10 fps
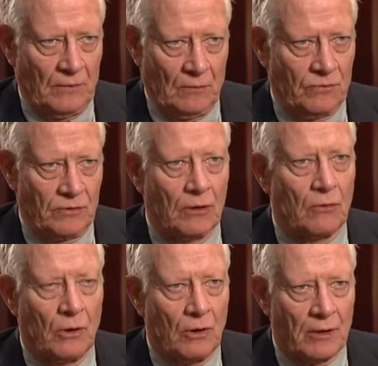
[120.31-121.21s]
would
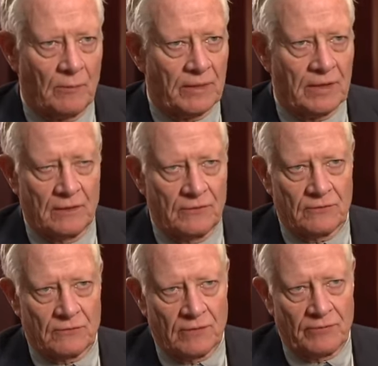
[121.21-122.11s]
go on because it's
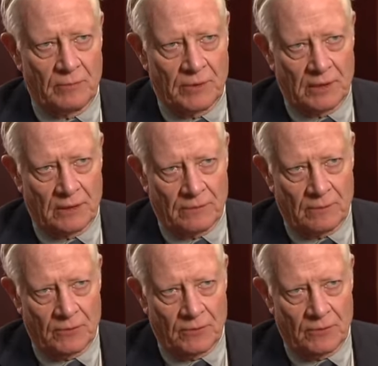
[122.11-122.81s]
driven by other